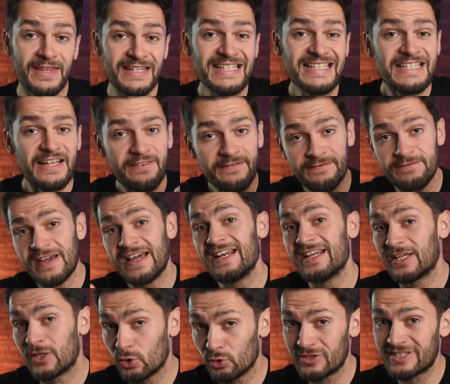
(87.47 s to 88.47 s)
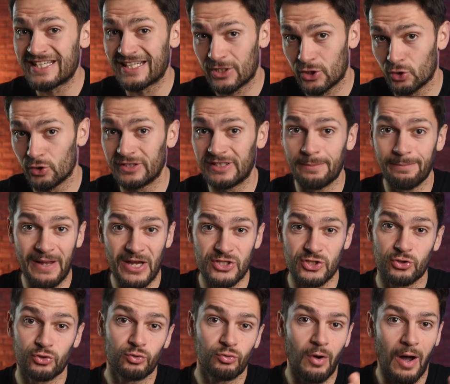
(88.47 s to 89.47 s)
This is a very good security
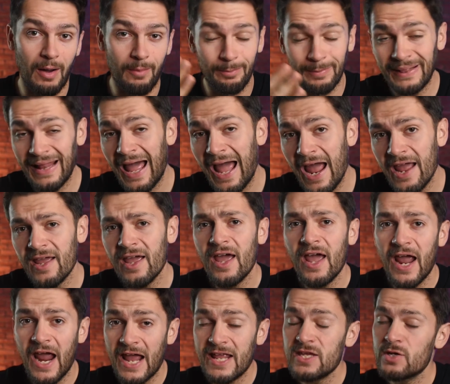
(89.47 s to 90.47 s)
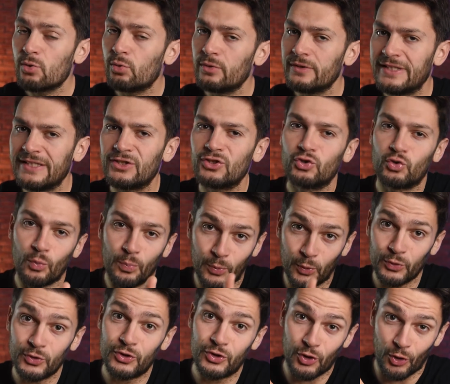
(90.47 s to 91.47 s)
measure to apply and you will need to
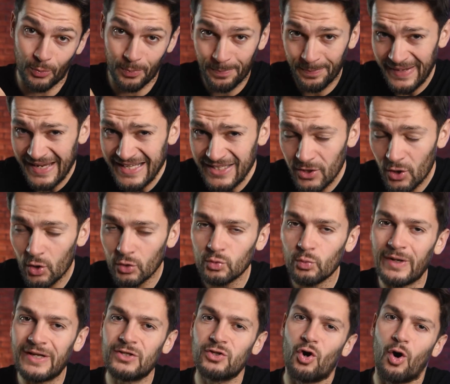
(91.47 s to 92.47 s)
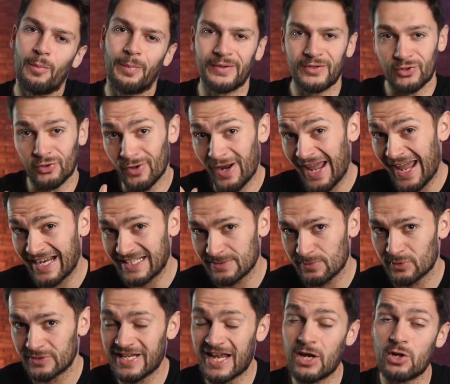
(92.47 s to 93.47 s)
put your pin code when you open your
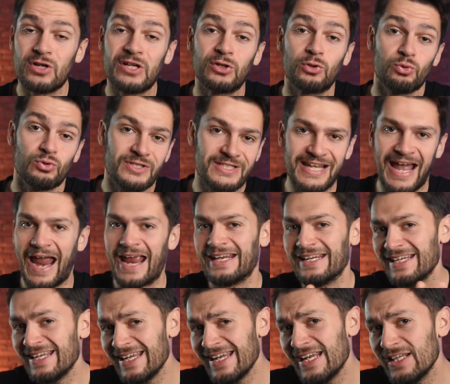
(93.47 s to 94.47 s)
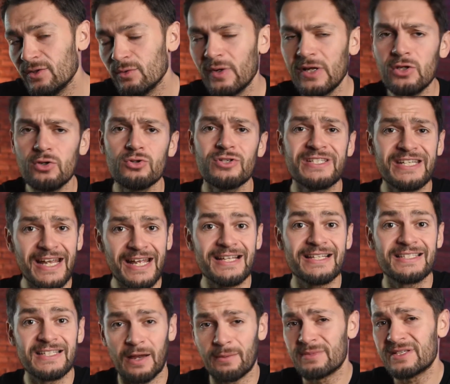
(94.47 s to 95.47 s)
Xbox and you need to sign in when you
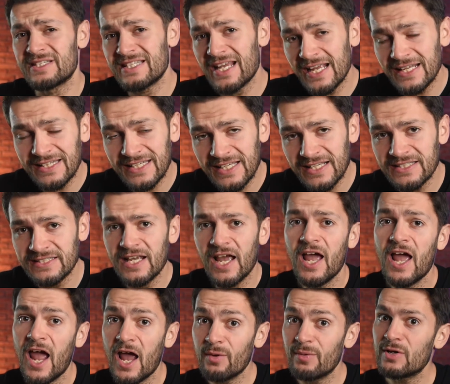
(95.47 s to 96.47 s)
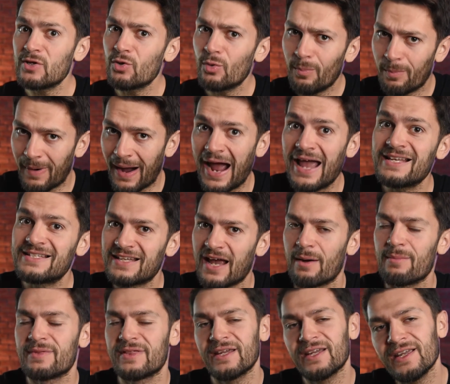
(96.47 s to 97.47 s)
change some settings and when you buy
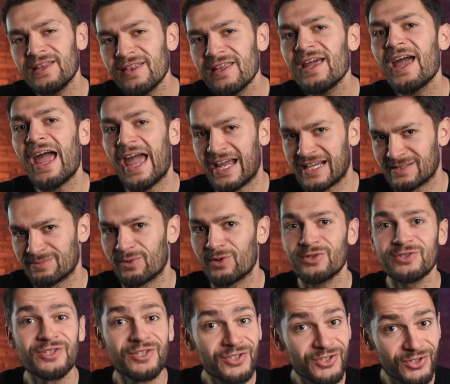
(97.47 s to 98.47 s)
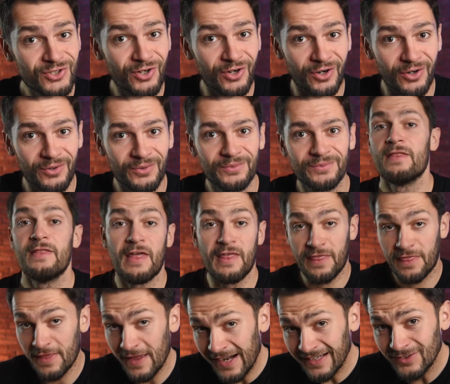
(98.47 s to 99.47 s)
something in the Xbox store. The
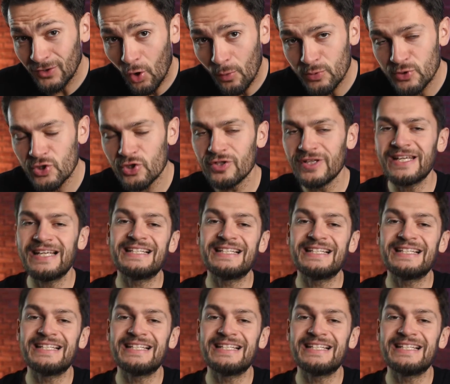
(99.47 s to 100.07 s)
third option